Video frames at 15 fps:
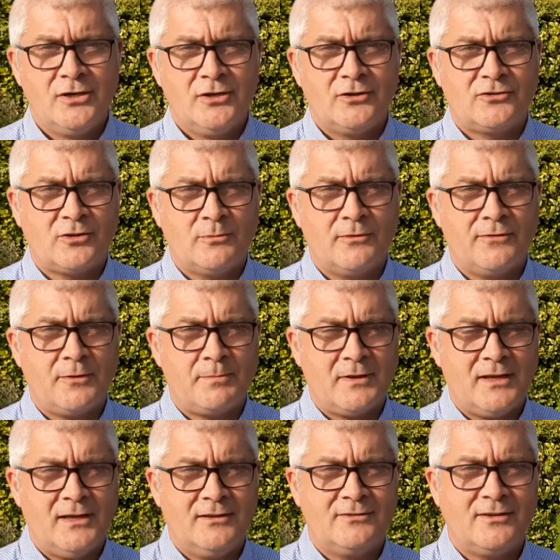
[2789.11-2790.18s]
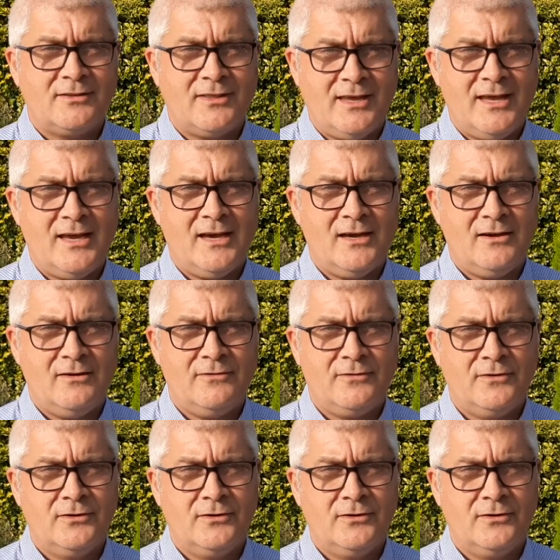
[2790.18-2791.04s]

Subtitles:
some of the plans that they have